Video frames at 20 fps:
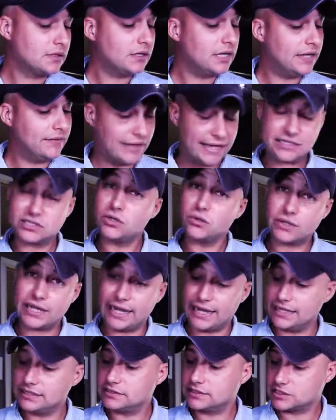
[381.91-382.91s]
And that's
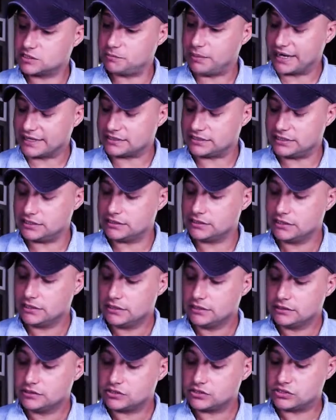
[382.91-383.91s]
okay, it's expected.
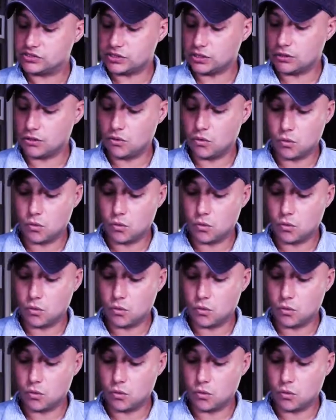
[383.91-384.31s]
So